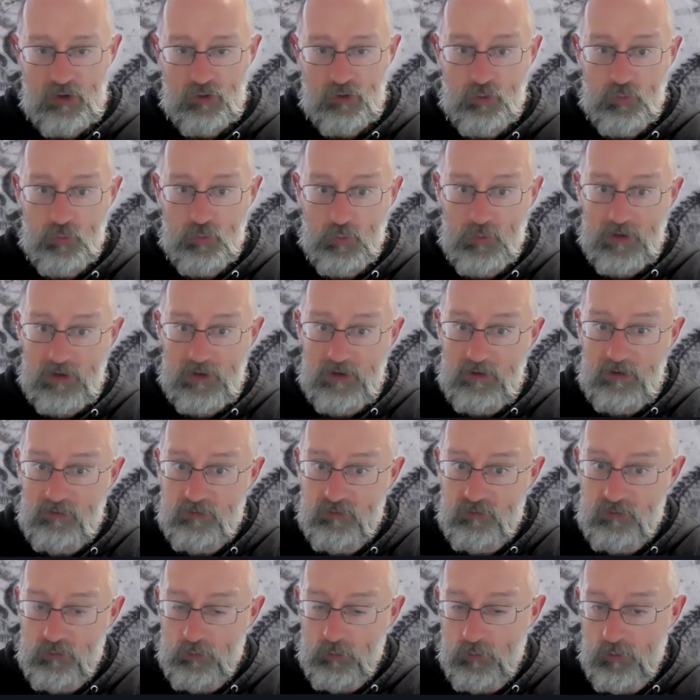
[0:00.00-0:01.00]

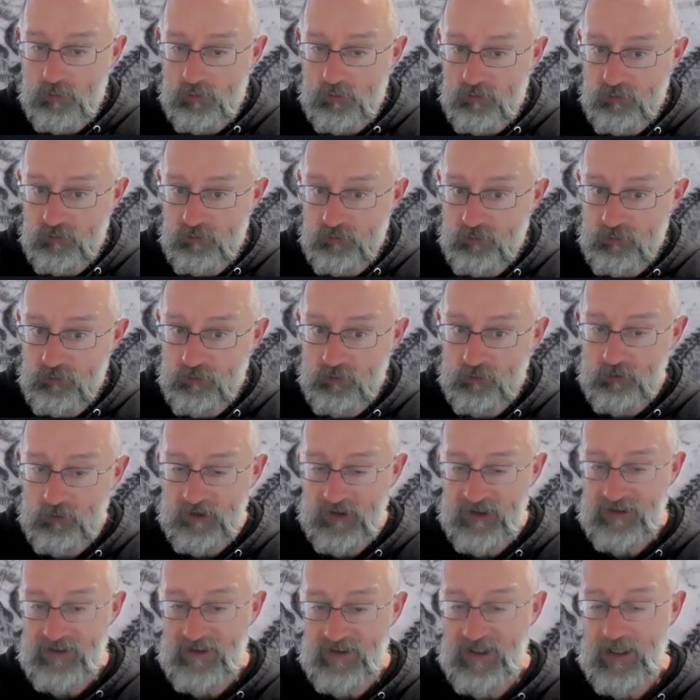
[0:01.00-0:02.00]
24 to
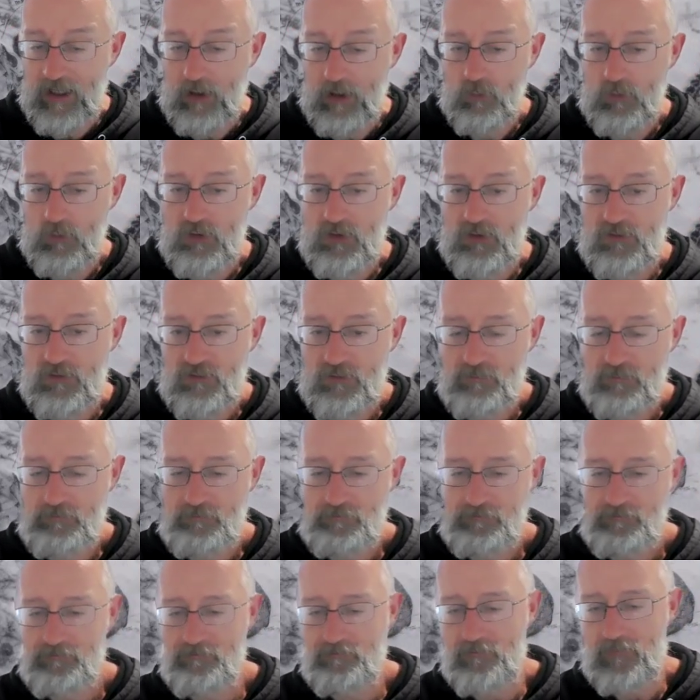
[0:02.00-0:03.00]
48 hours.
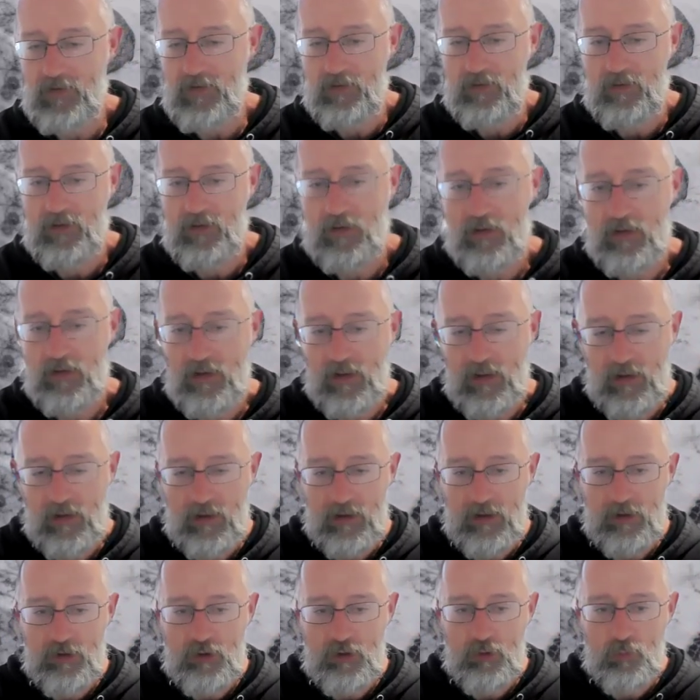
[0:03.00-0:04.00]
Okay.
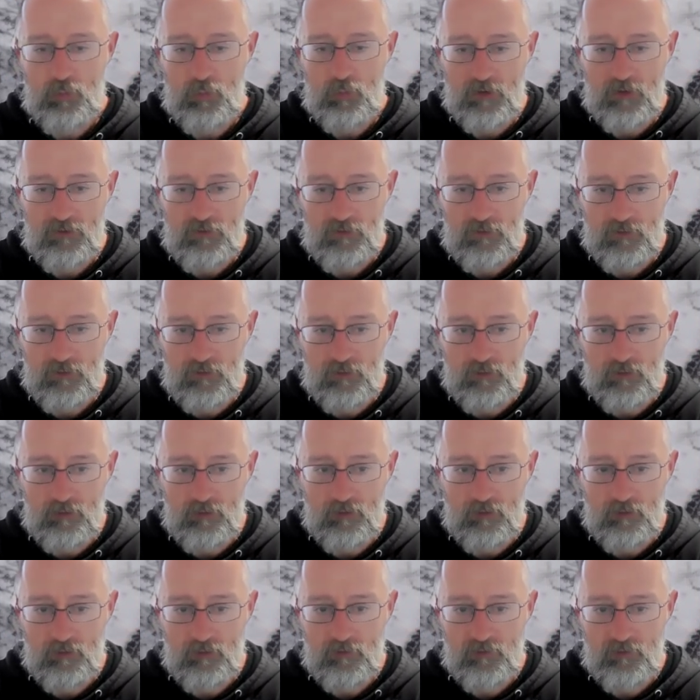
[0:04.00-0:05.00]
You want
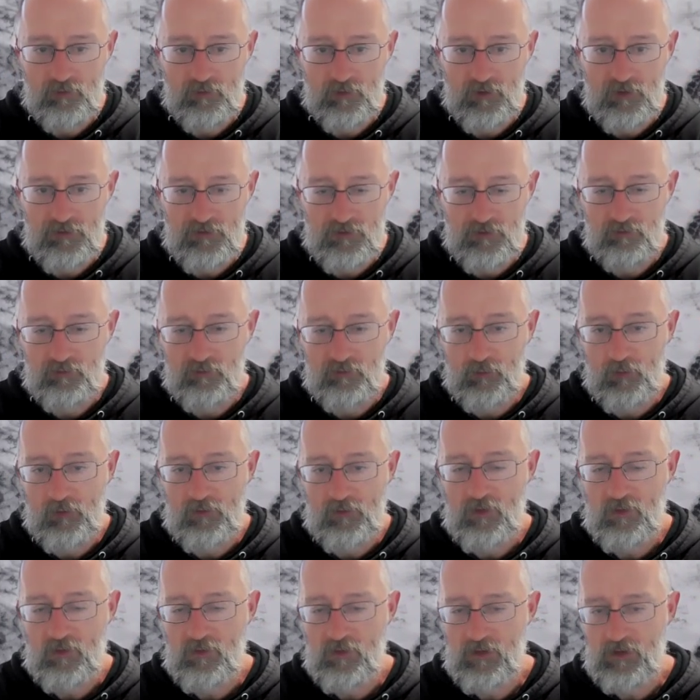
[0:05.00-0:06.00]
to first
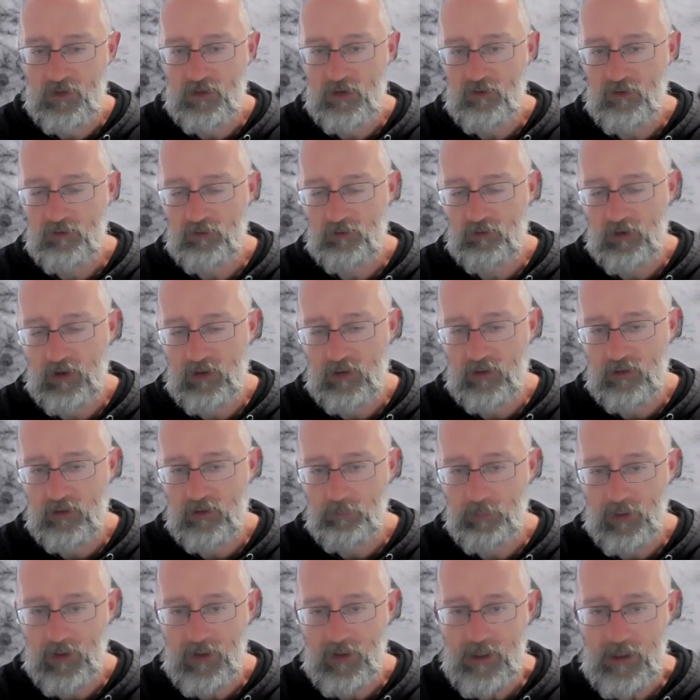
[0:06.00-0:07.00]
avoid the thing that's creating the
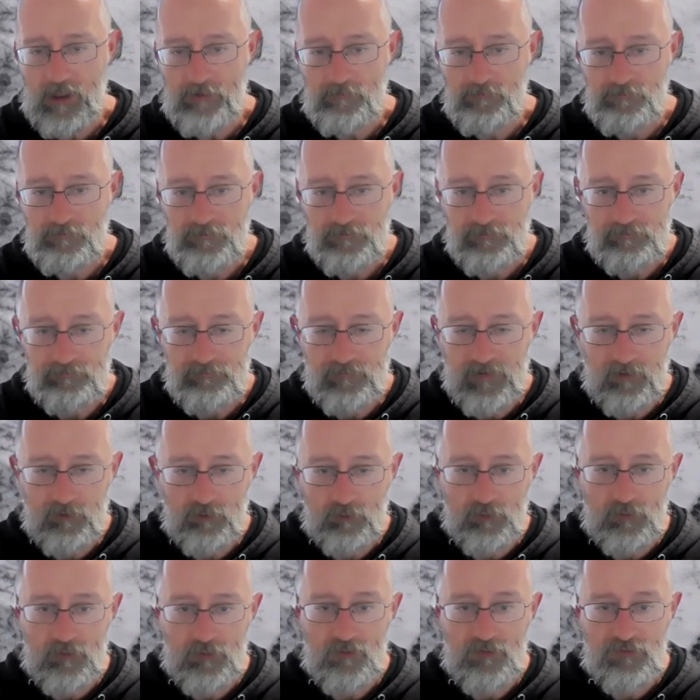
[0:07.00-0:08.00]
pain. Make
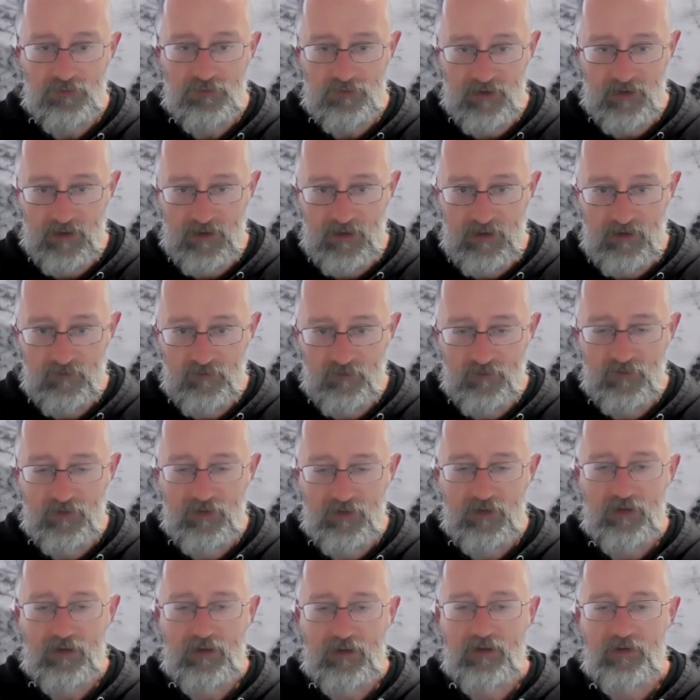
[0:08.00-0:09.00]
sure you're safe.
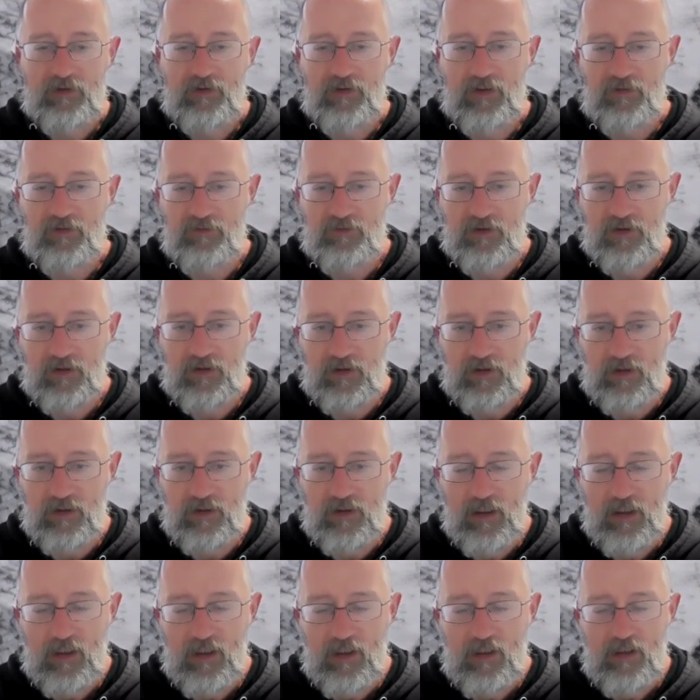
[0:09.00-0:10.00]
That's
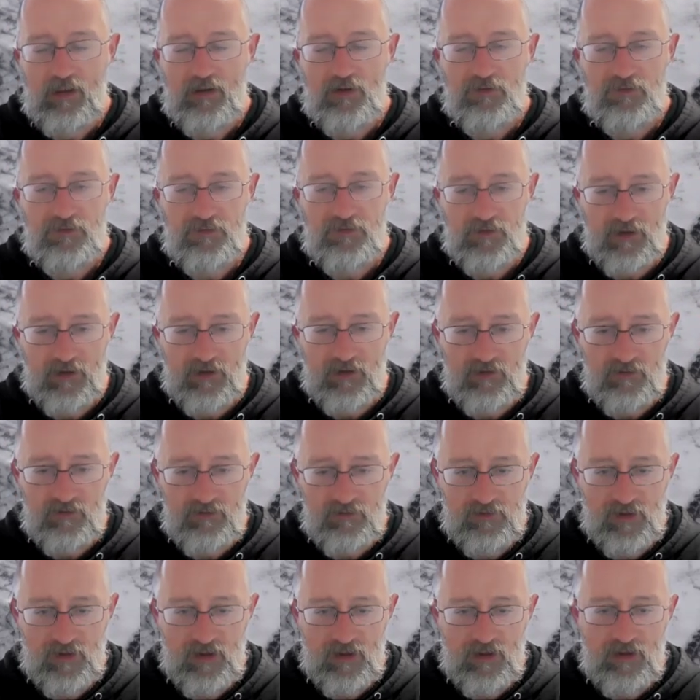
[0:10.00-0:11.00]
key. Second
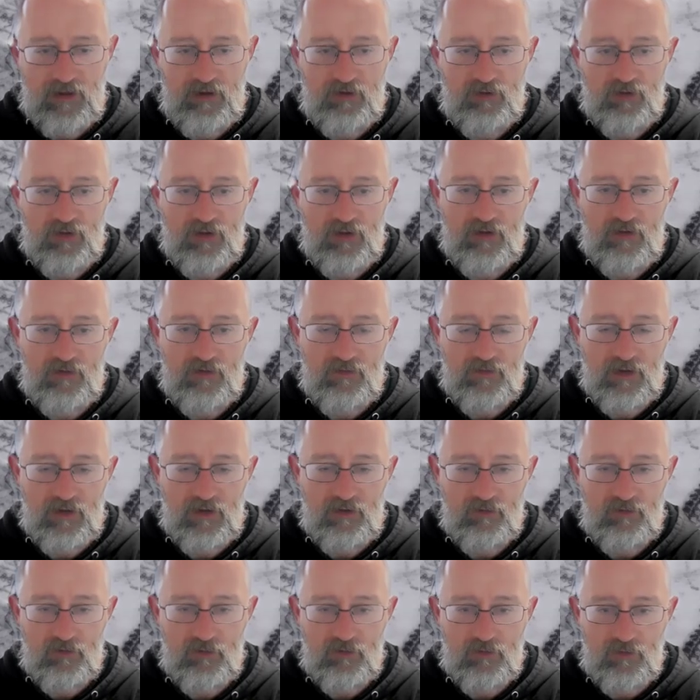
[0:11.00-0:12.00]
stage is
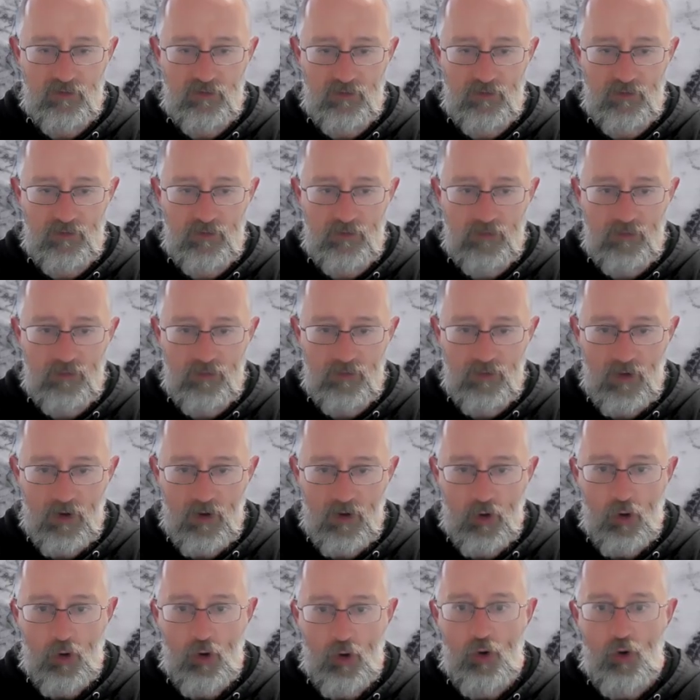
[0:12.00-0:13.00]
then to
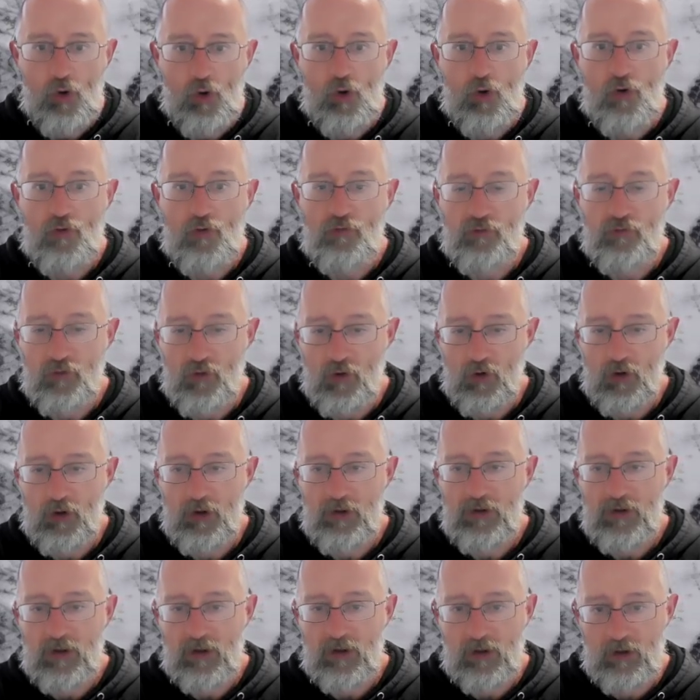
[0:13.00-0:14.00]

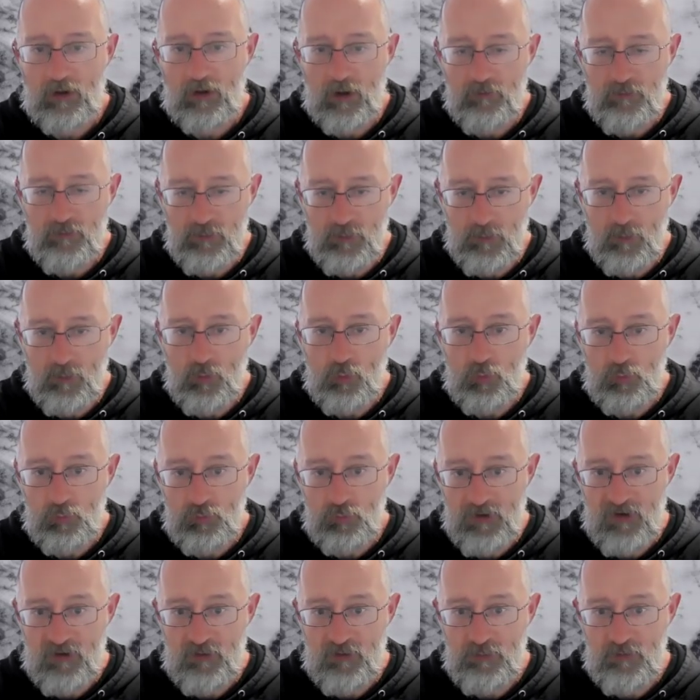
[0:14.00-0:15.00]
find a comfortable
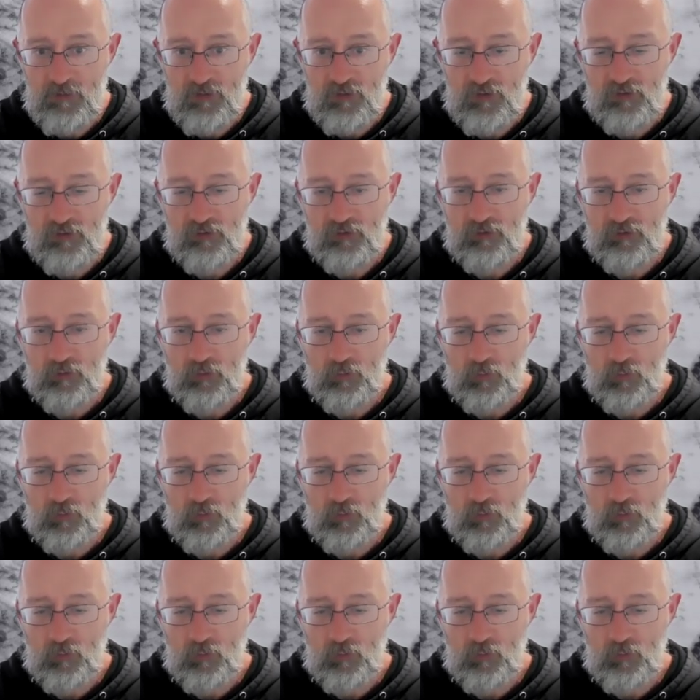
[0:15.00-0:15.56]
rest position